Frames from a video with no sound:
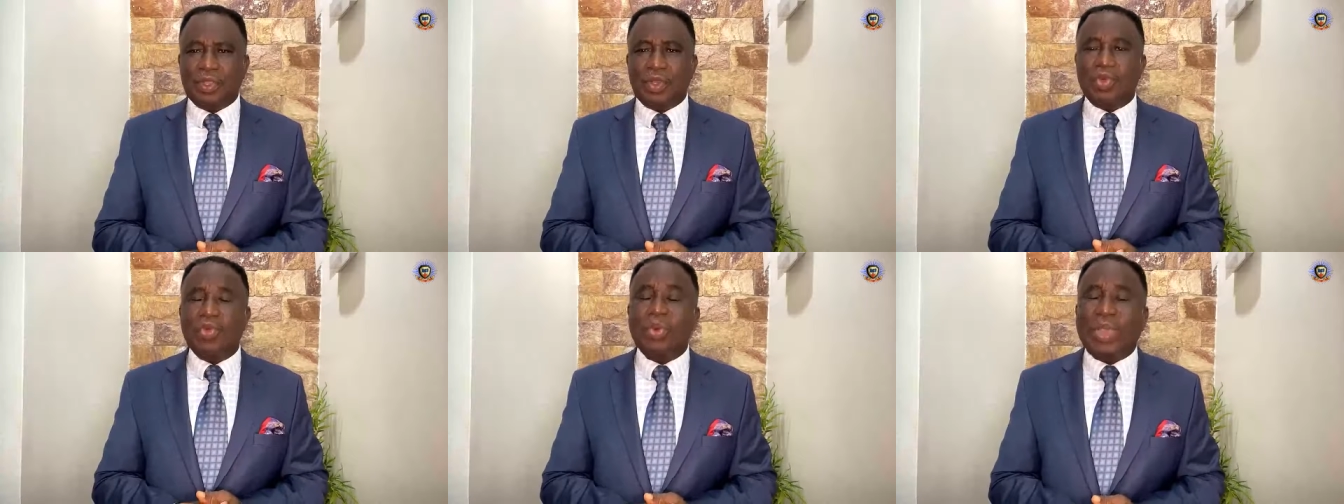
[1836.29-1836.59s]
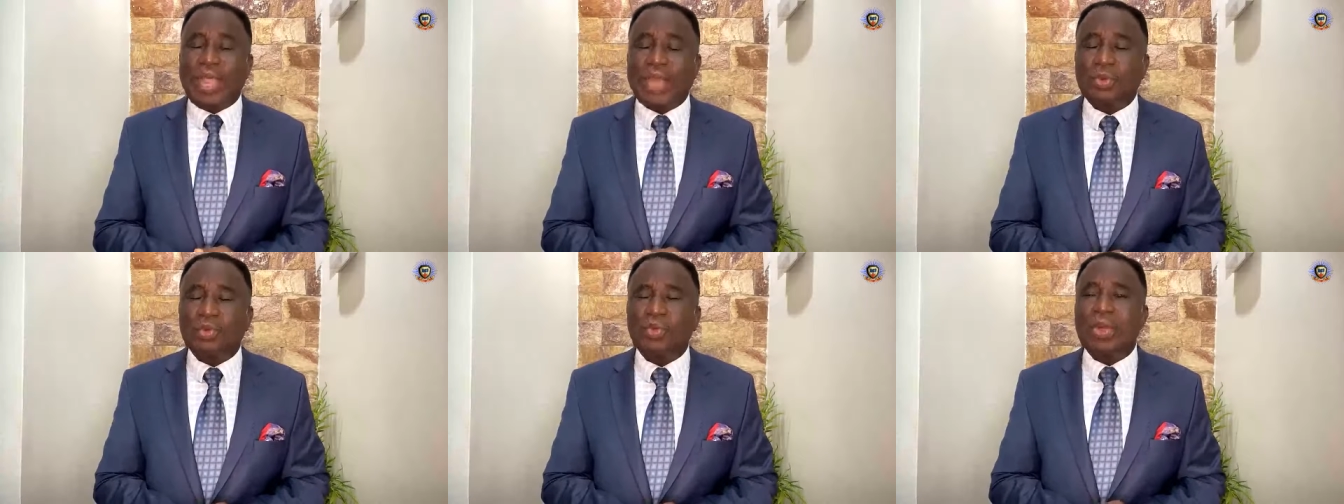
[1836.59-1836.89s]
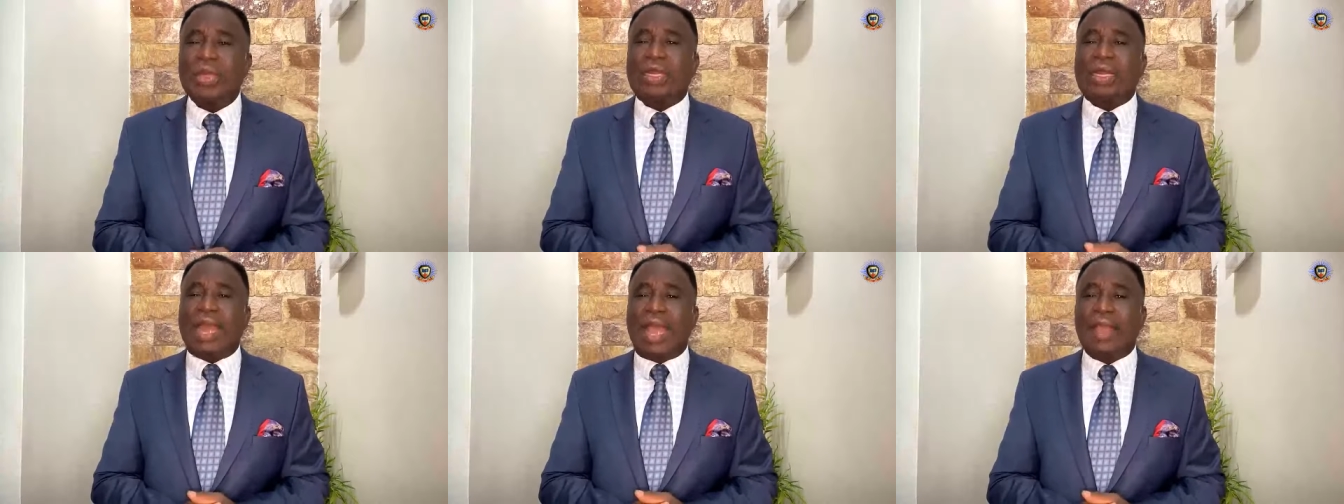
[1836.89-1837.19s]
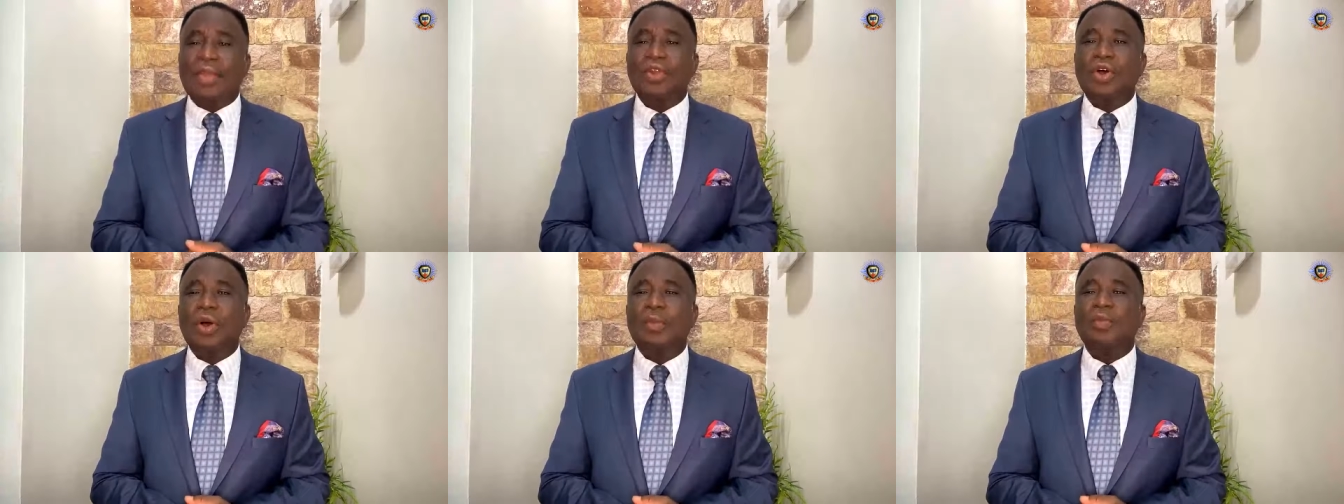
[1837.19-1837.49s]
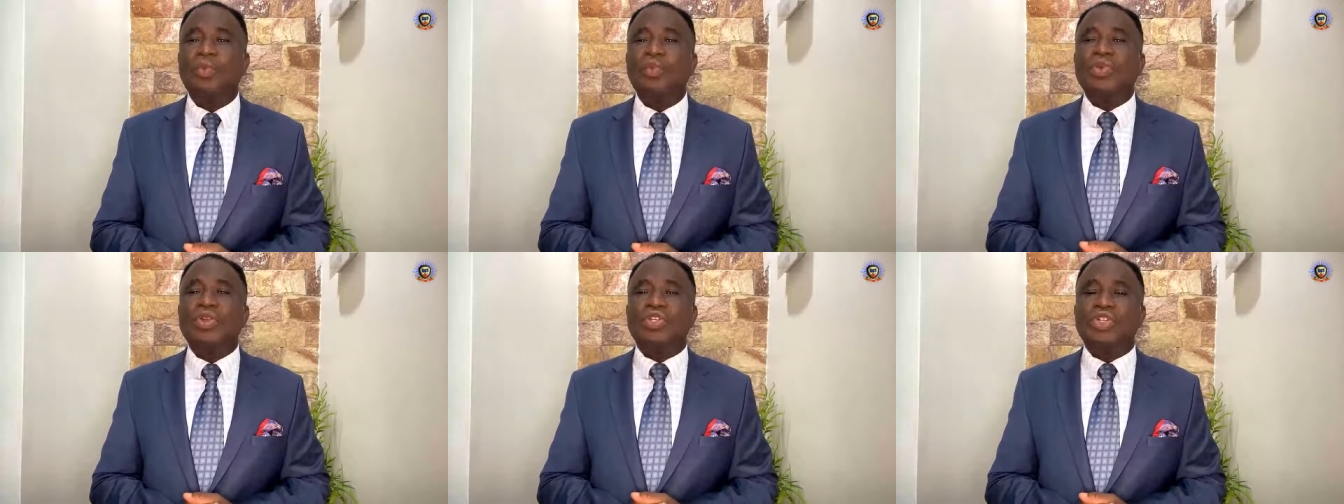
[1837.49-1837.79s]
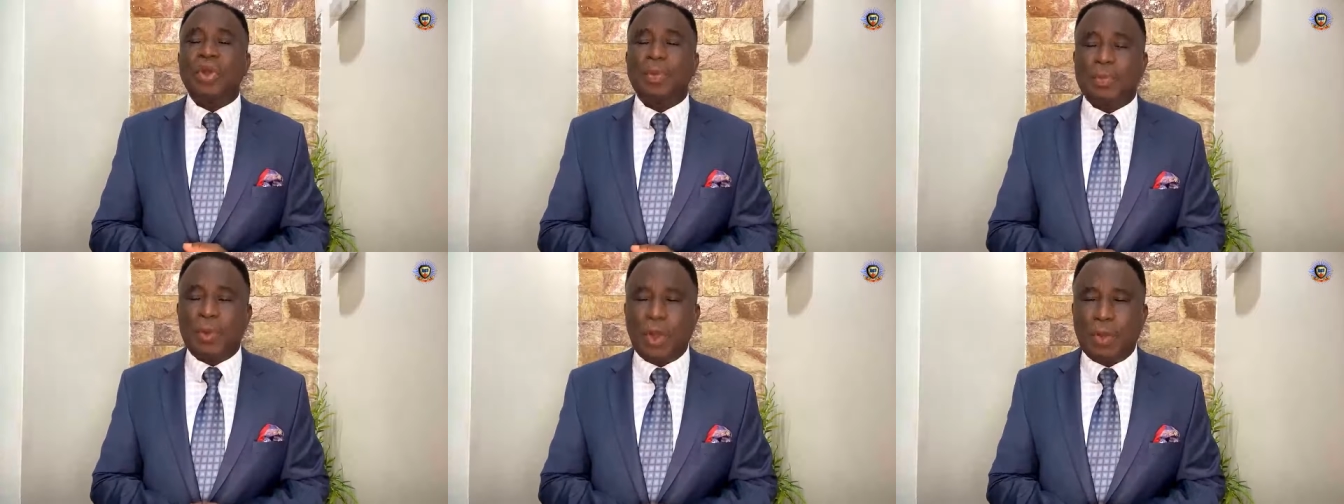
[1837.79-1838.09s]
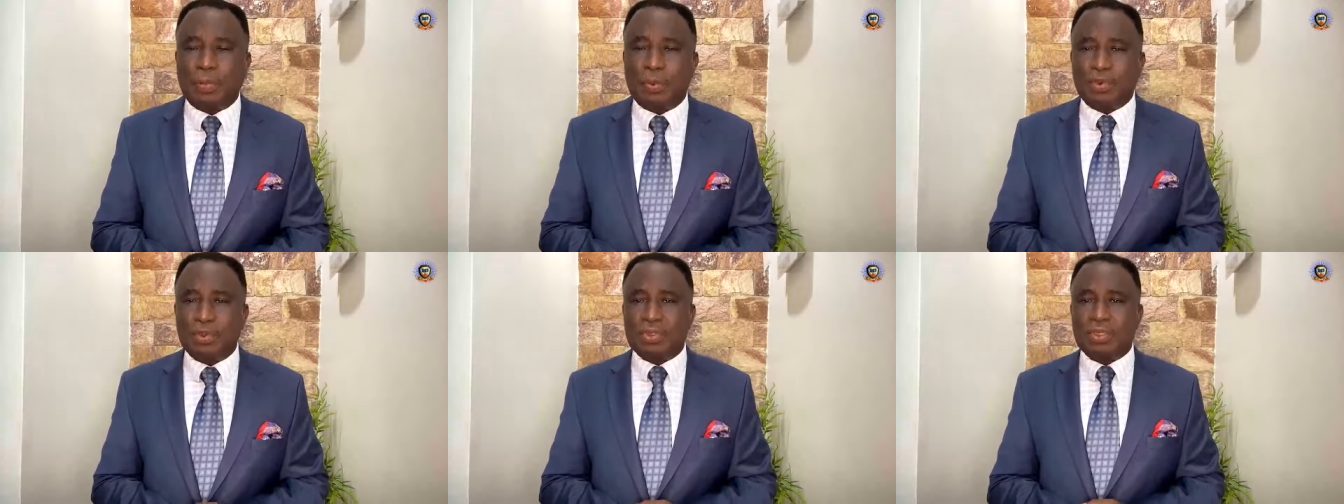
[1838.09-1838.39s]
Look at what line up with your
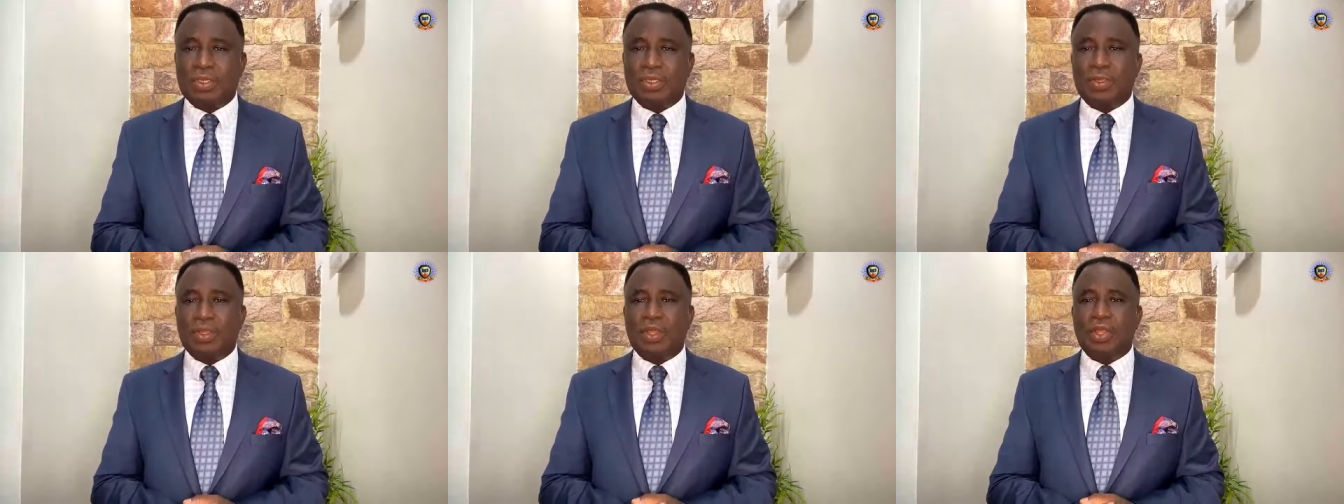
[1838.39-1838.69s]
purpose.